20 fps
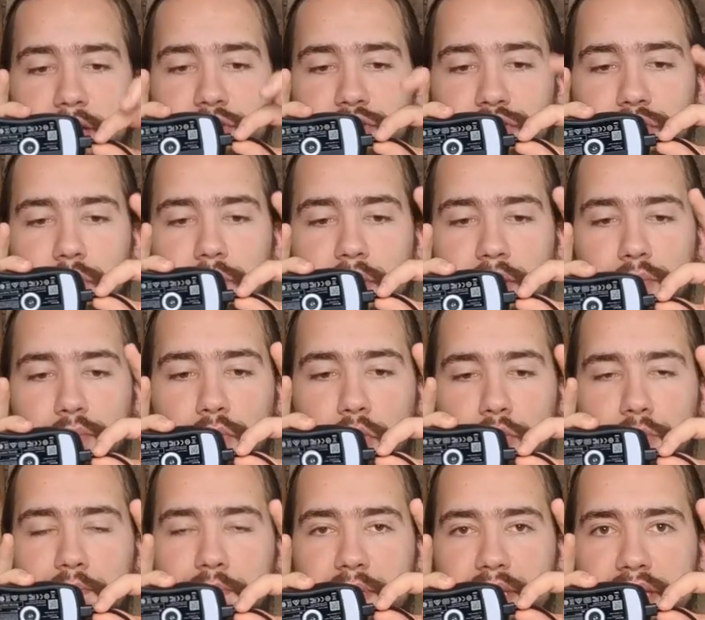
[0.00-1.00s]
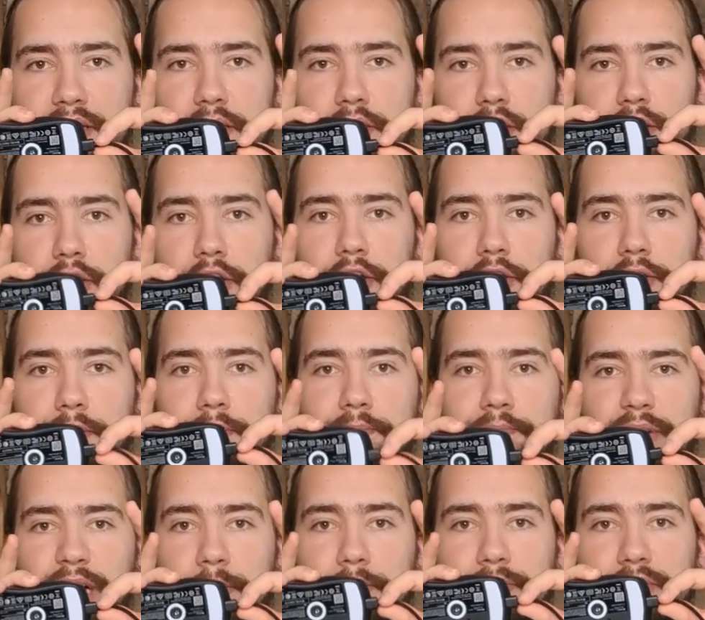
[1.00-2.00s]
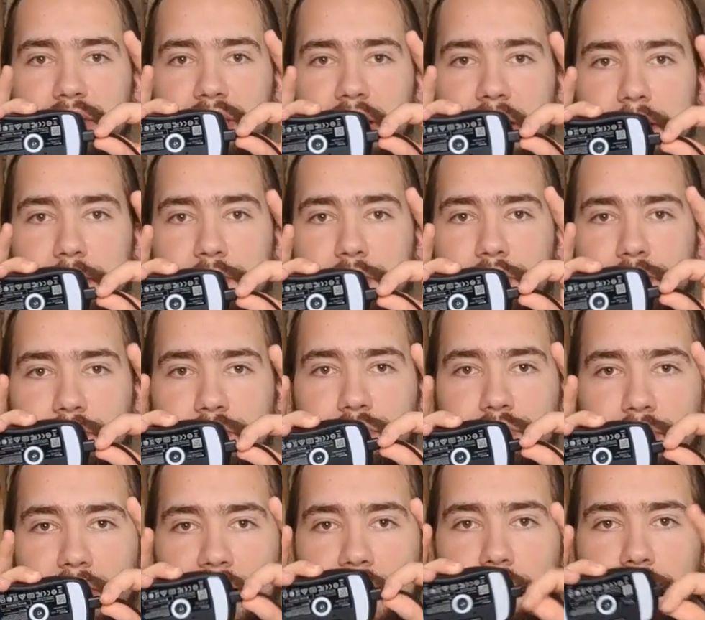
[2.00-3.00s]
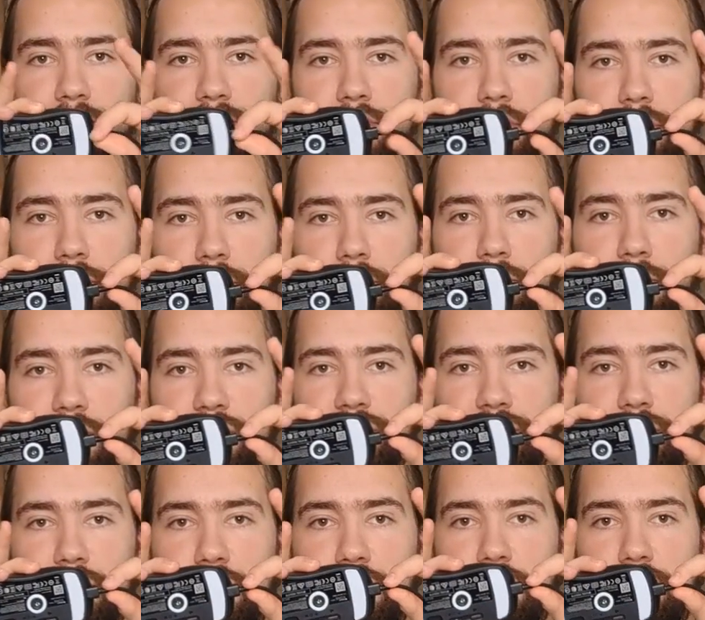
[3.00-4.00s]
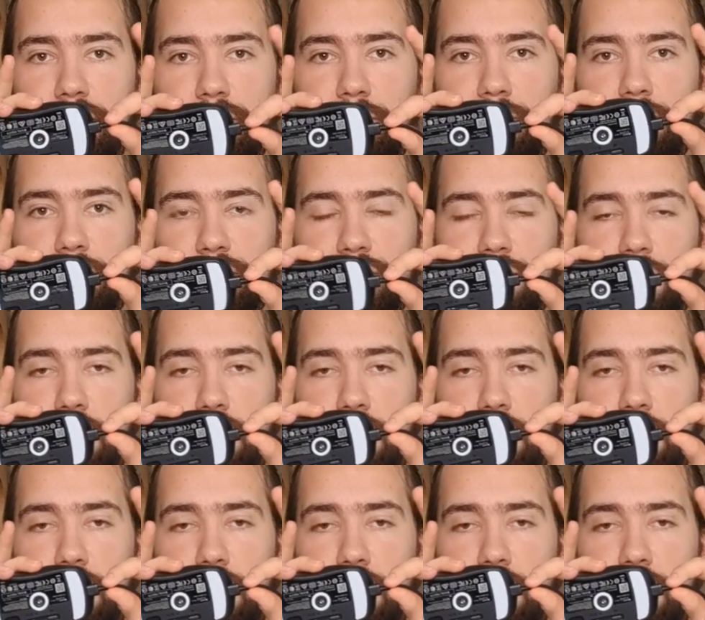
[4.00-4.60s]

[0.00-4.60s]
and so it won't be bumped and moved around, which will